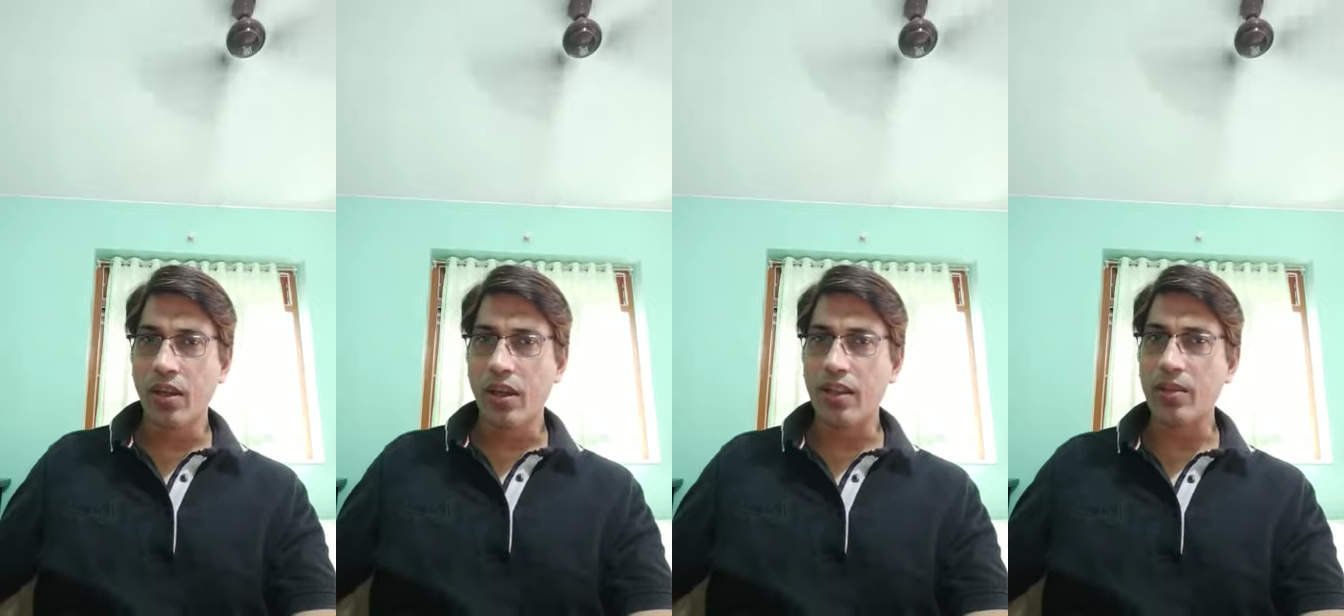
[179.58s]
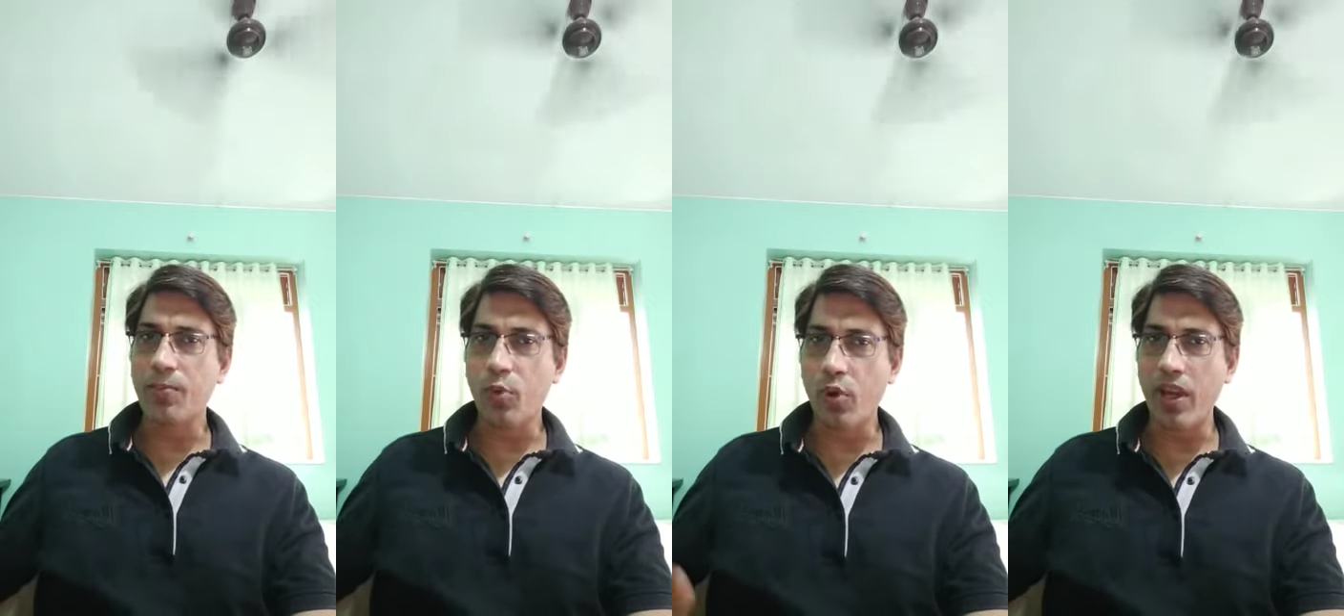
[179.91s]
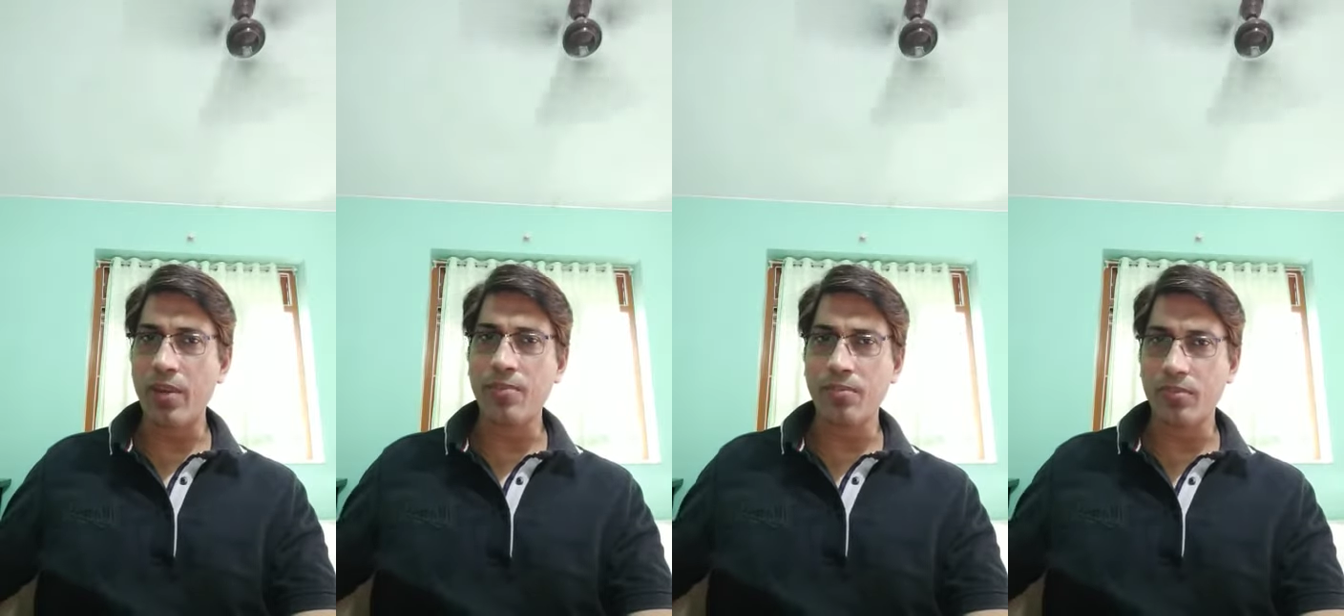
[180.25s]
And the
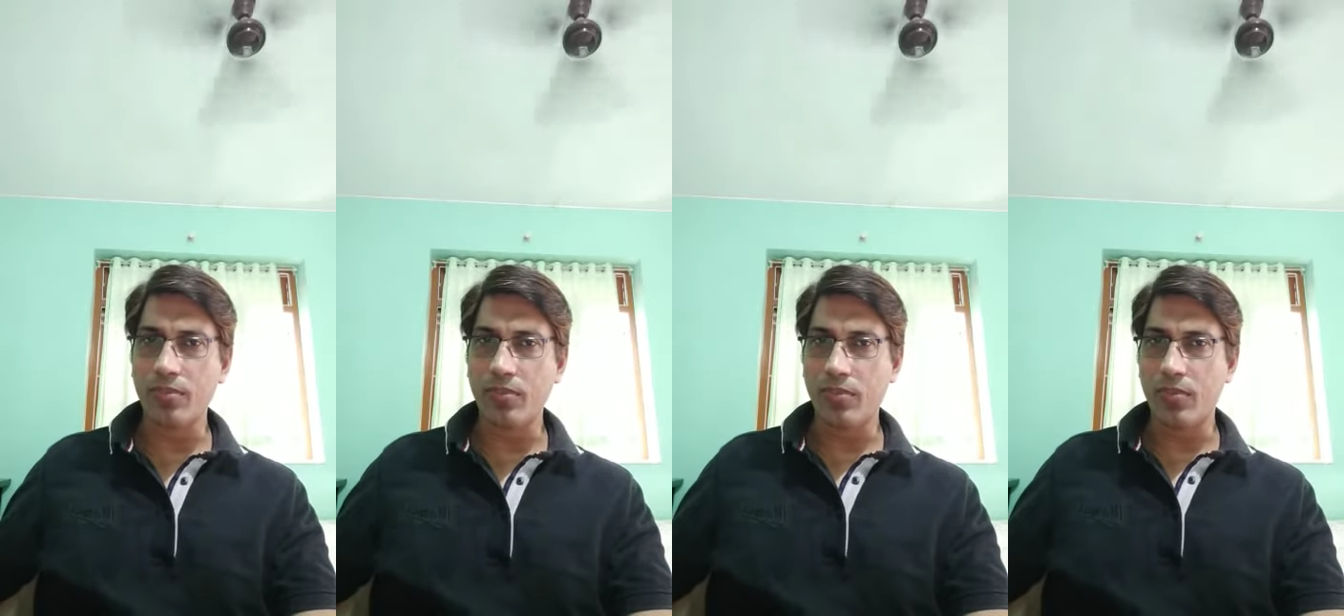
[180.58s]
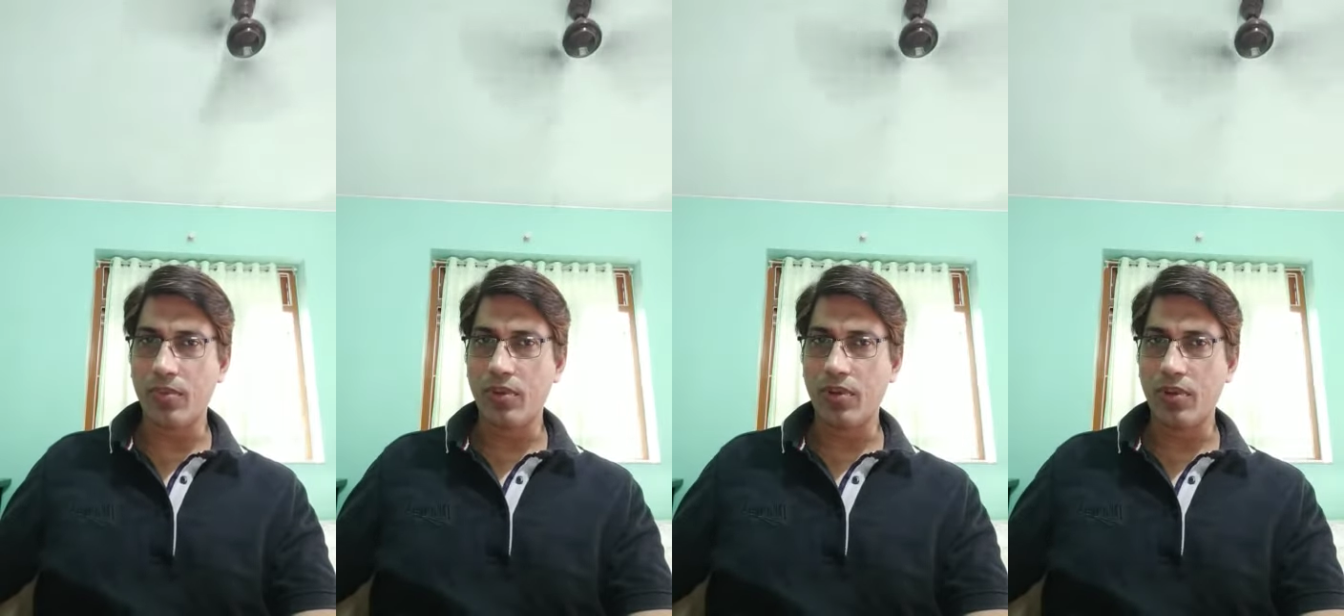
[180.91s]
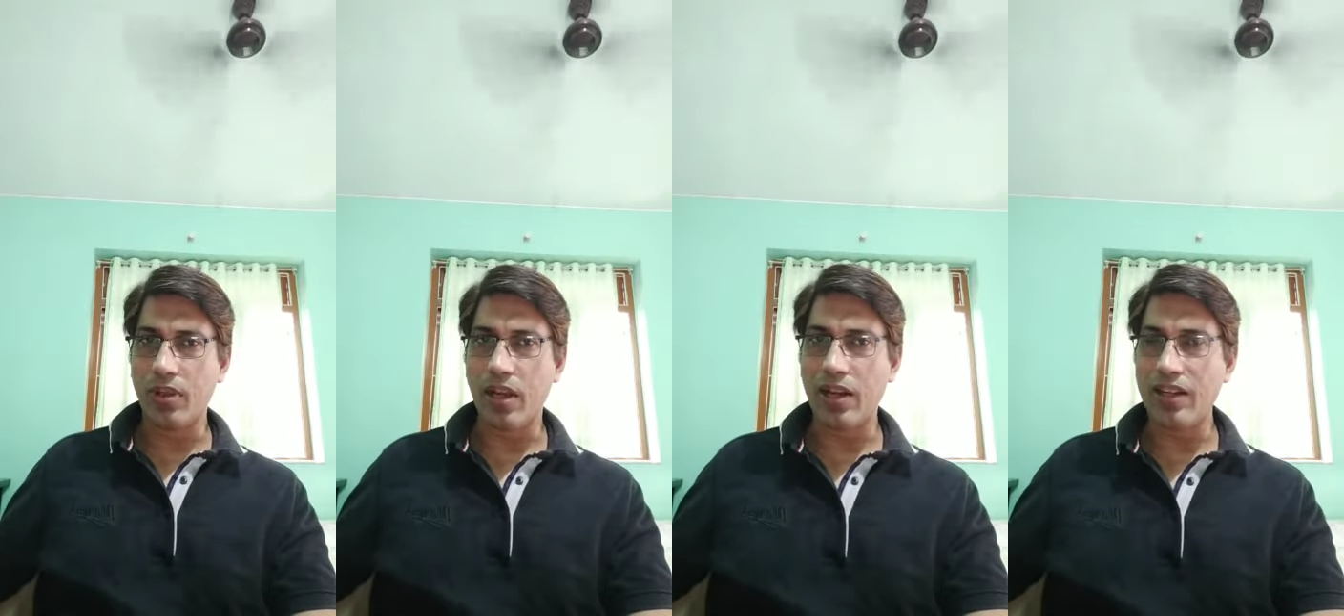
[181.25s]
poem,
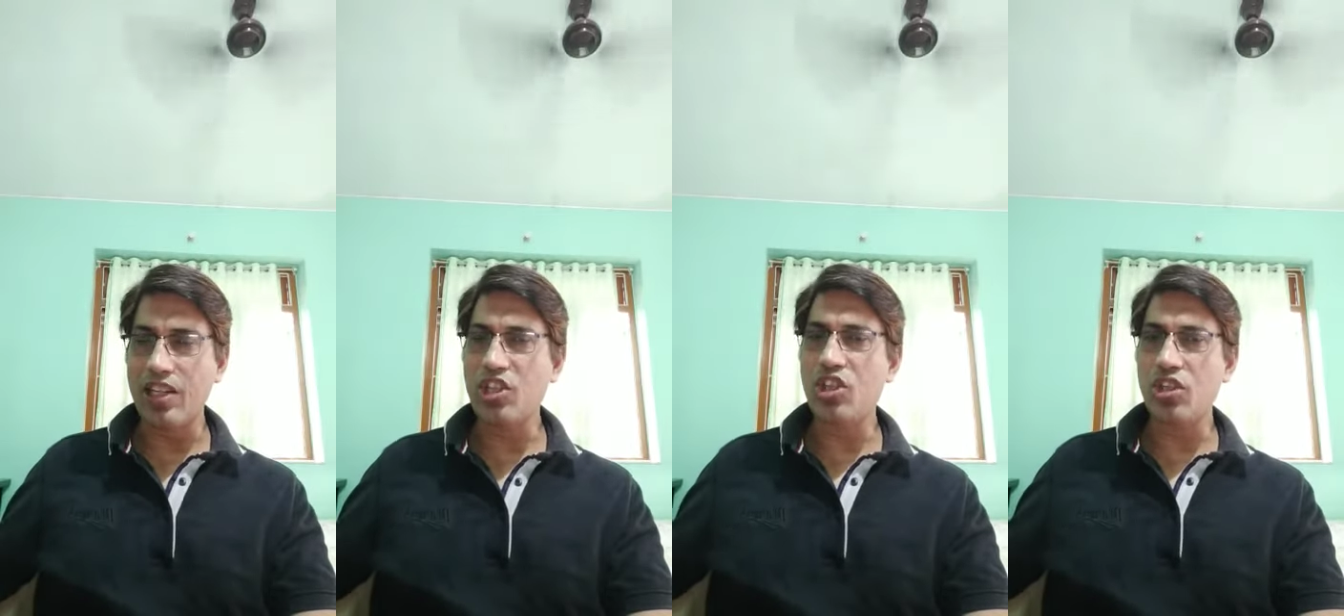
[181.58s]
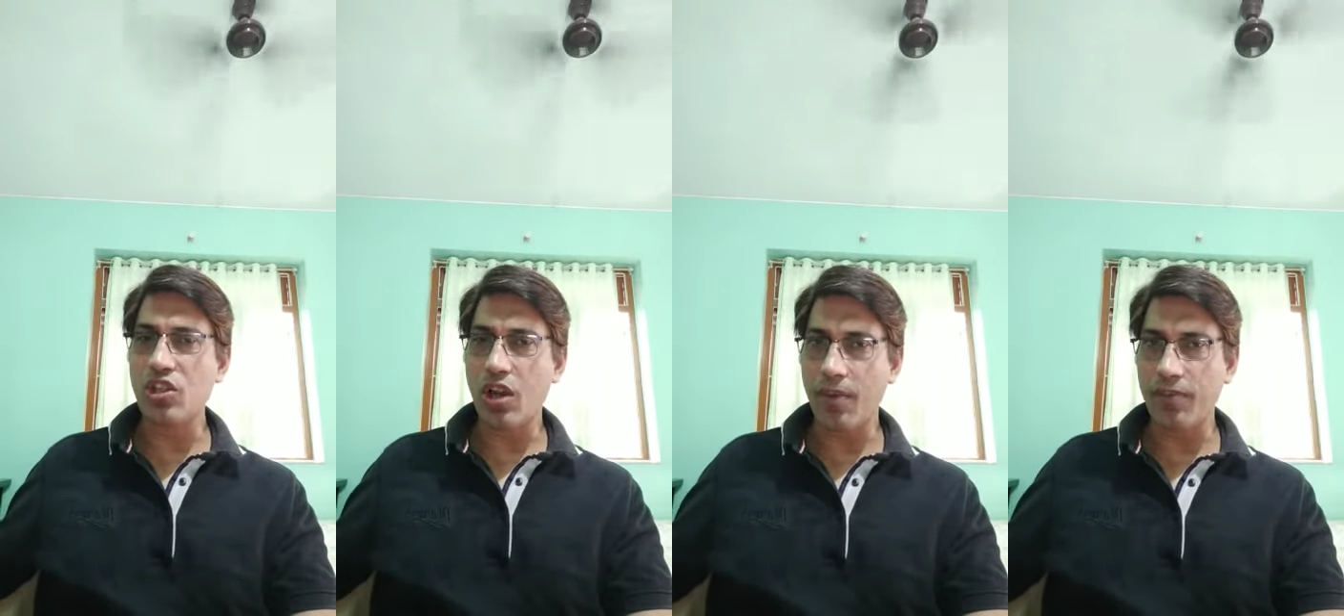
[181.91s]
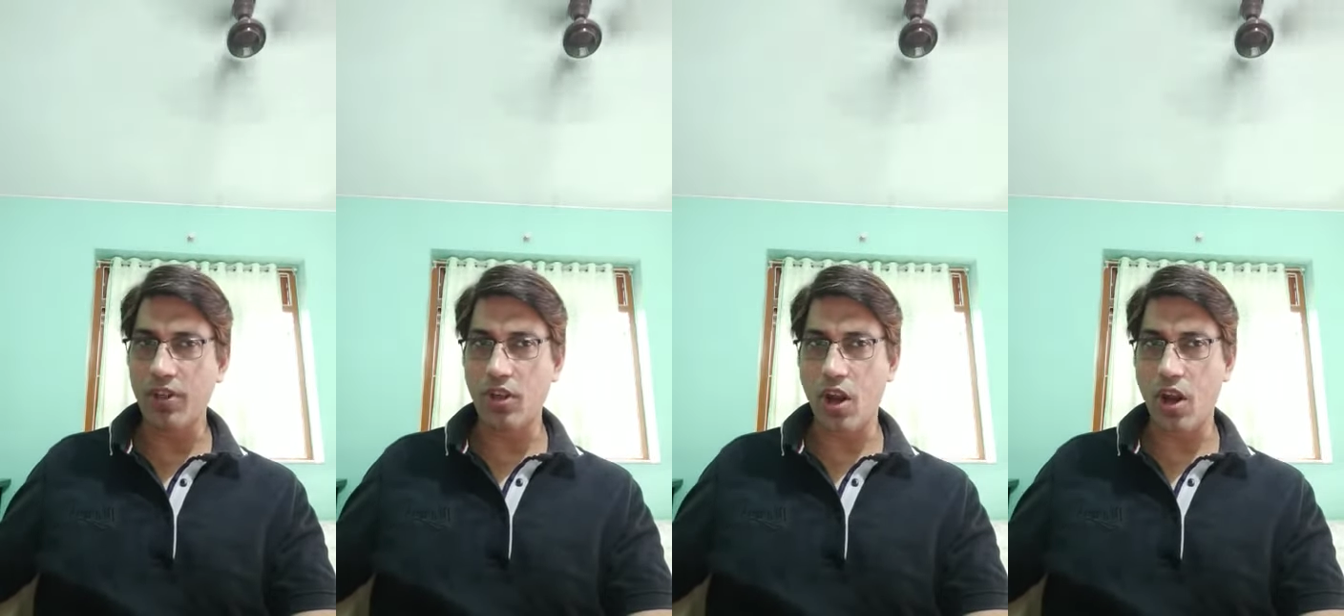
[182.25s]
A Legend of the